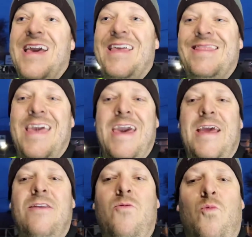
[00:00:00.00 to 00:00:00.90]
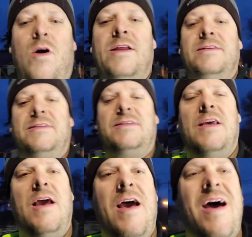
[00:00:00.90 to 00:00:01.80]
And then once
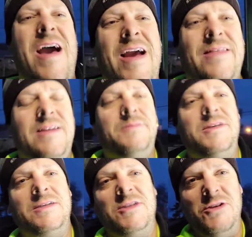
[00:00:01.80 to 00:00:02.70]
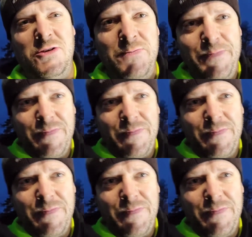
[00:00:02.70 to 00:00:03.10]
I got the dipstick tube